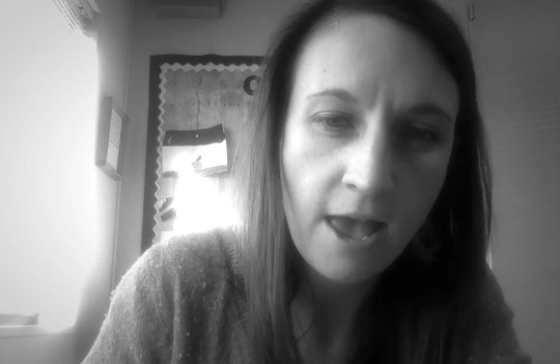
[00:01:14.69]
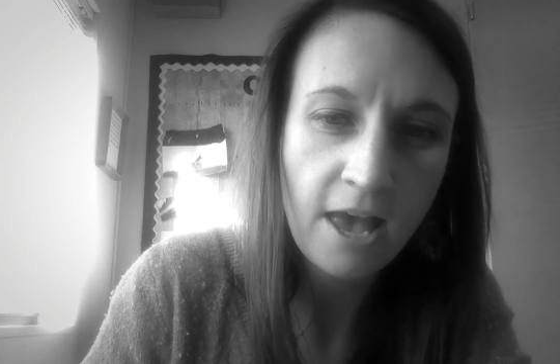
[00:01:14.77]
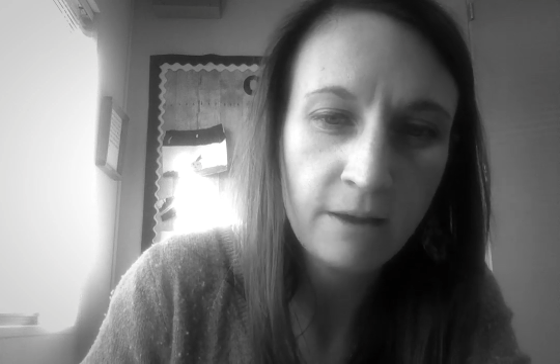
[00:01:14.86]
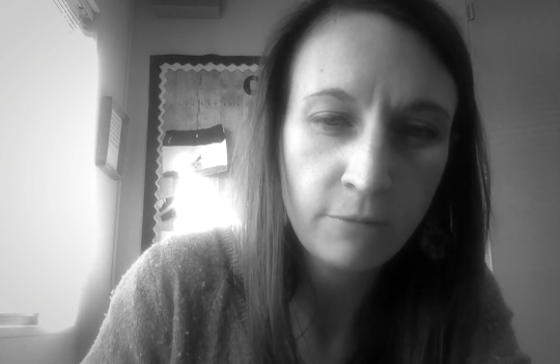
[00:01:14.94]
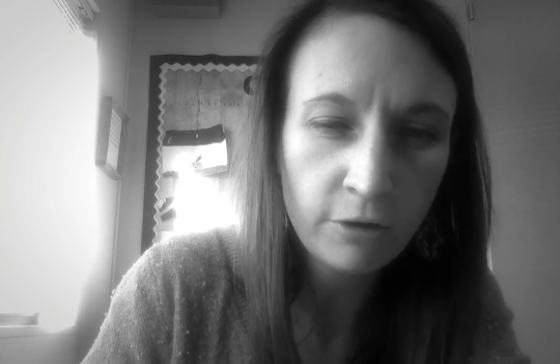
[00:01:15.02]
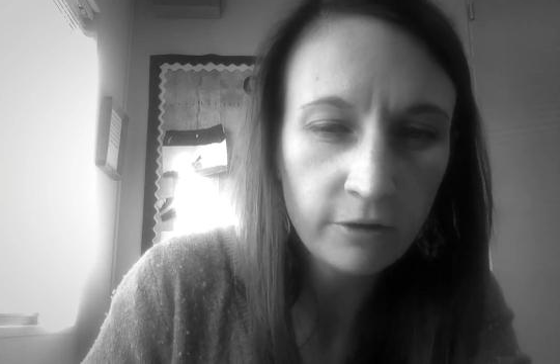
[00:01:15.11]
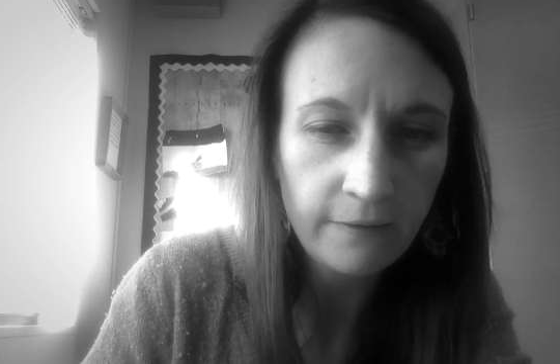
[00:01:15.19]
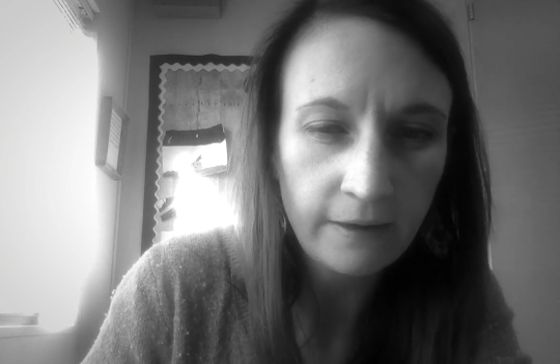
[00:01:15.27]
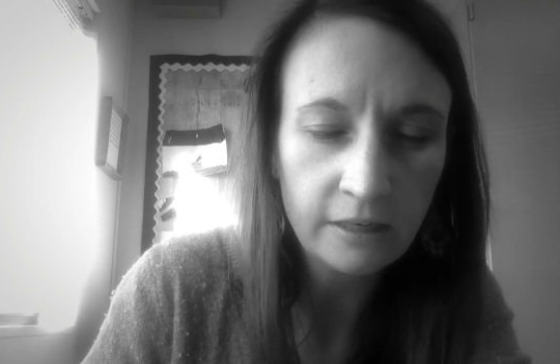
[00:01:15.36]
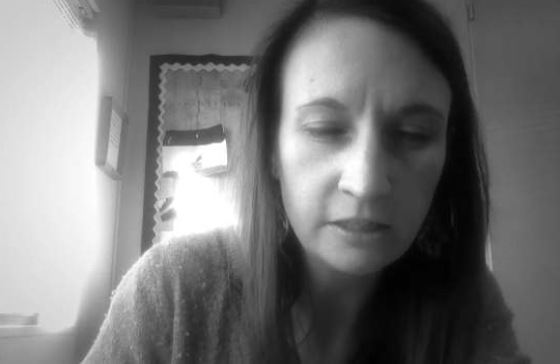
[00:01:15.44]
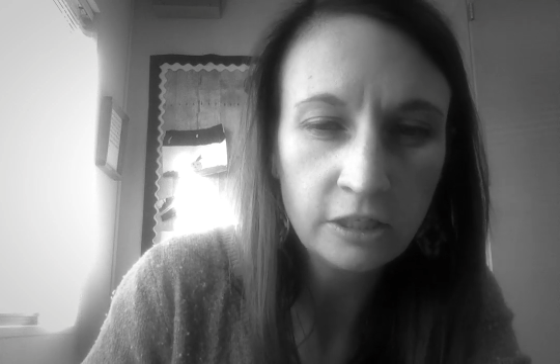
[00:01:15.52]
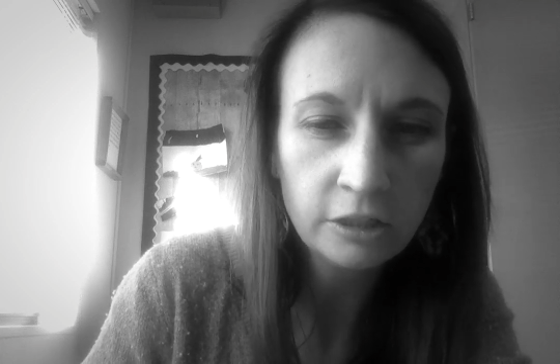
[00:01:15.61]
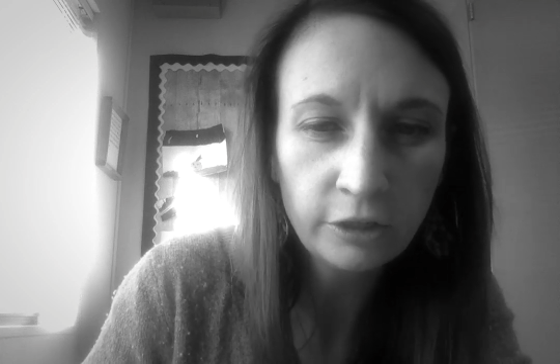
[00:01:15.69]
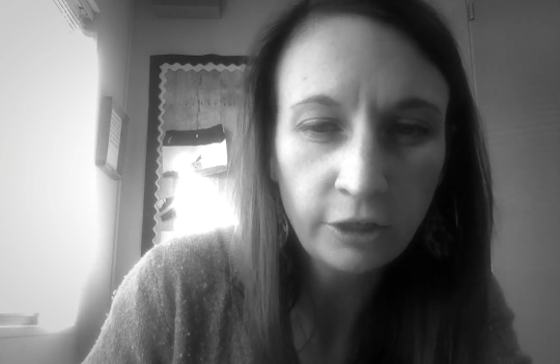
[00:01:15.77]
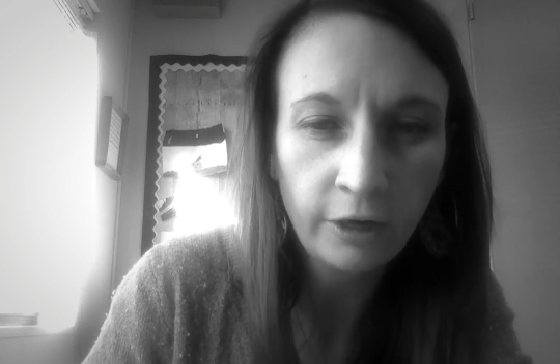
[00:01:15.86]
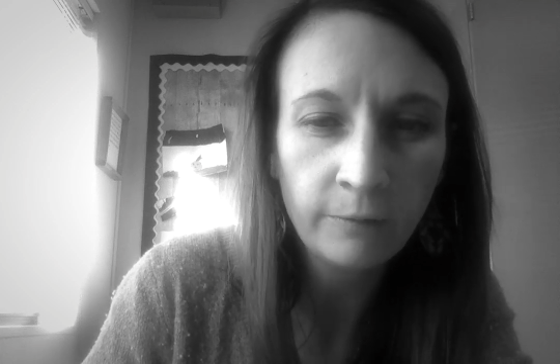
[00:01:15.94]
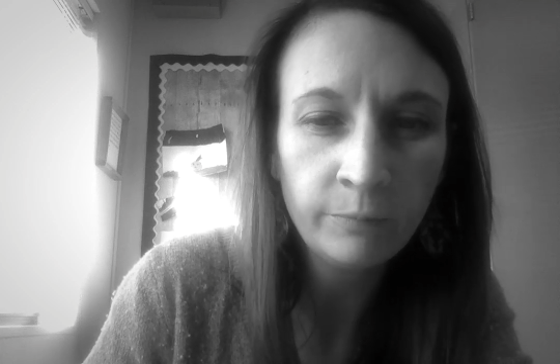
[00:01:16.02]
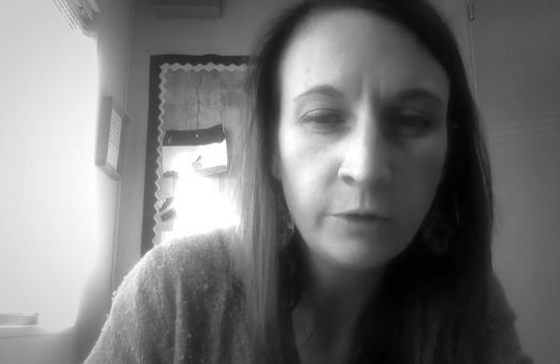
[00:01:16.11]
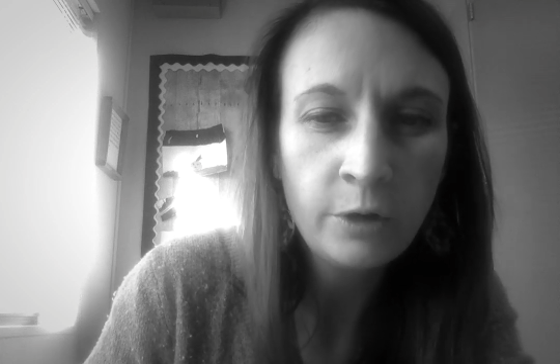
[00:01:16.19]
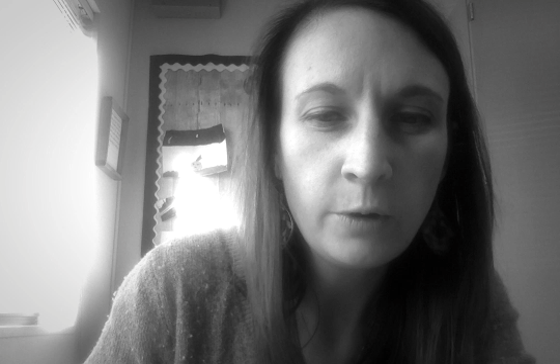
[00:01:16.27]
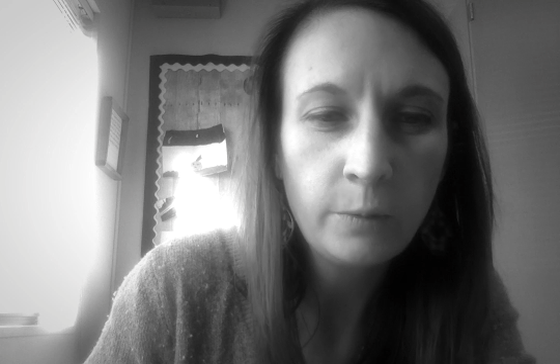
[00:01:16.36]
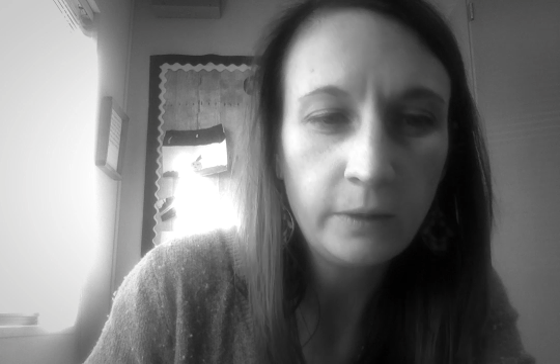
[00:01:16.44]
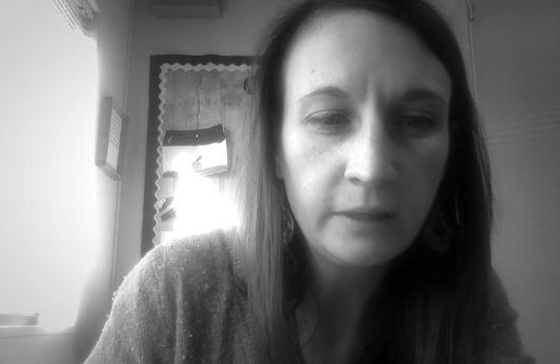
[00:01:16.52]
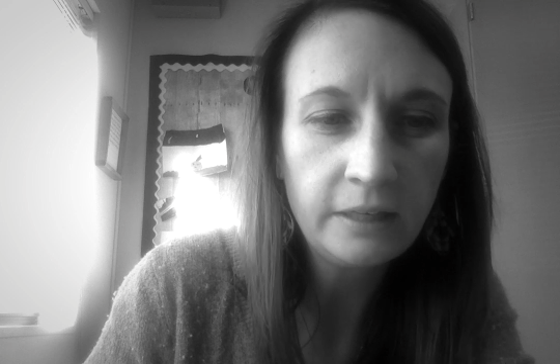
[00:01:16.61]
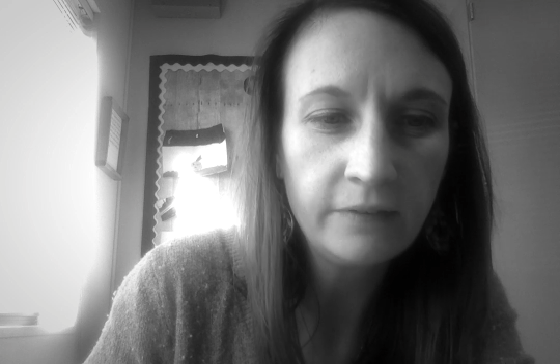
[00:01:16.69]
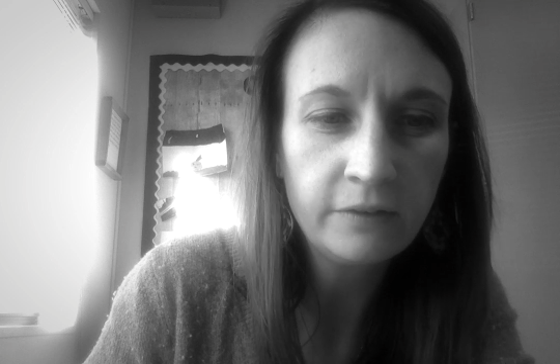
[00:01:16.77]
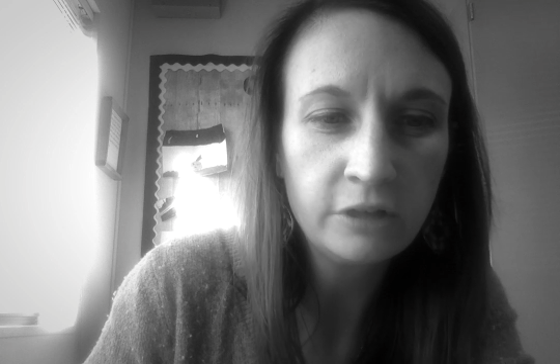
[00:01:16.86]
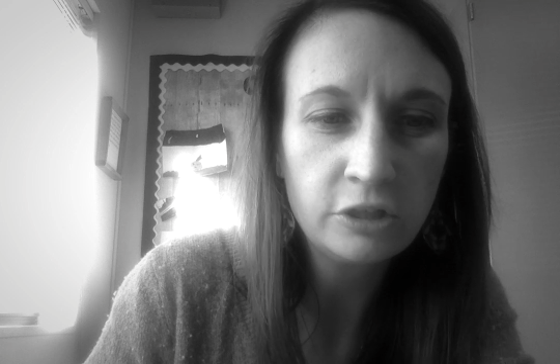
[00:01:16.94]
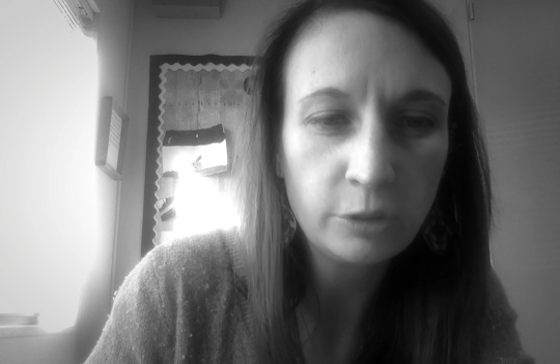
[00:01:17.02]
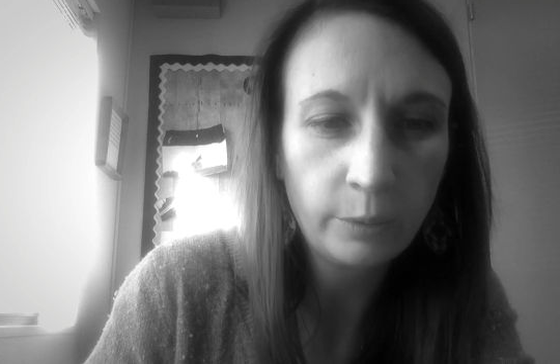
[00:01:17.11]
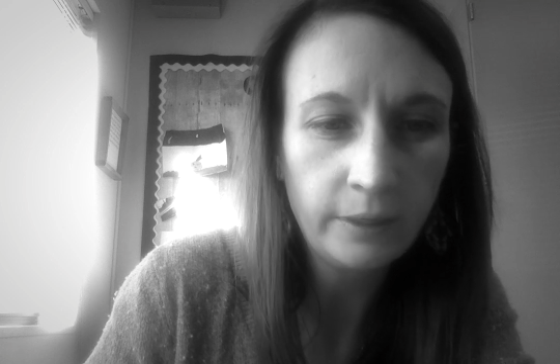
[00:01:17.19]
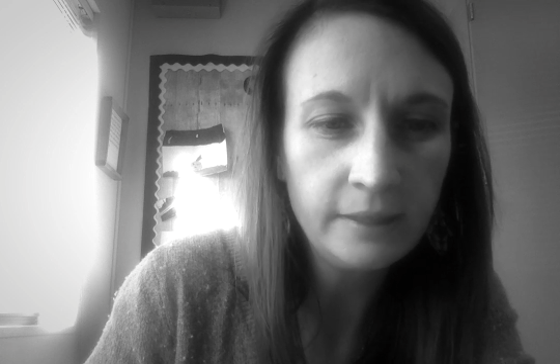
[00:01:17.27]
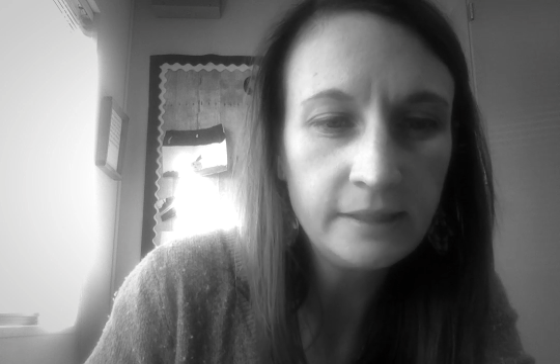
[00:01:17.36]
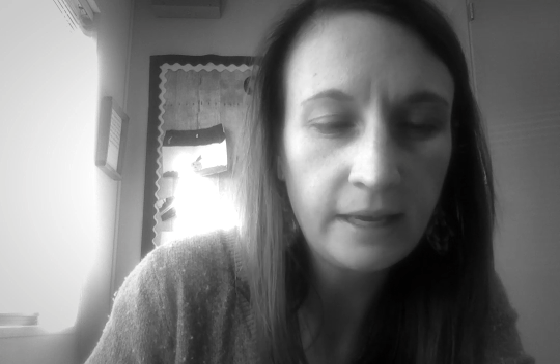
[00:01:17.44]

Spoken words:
and motivated to learn when given the choice